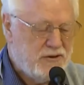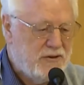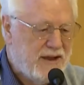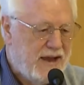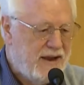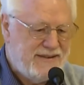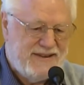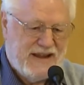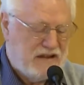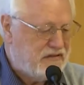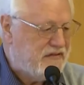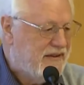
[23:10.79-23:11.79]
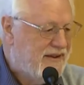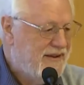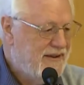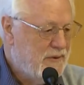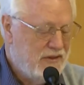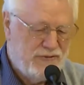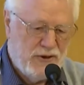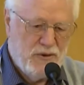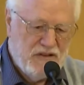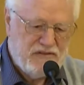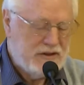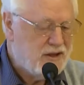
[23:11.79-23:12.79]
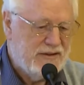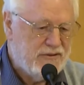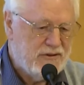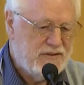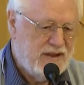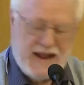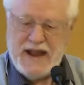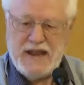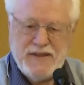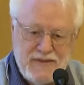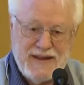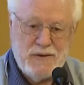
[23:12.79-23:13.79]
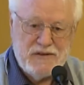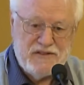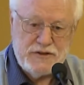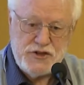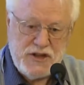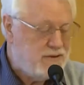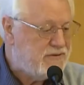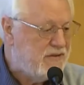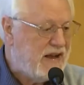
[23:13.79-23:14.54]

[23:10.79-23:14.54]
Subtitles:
You cannot test when the phone is delivered that anything was achieved.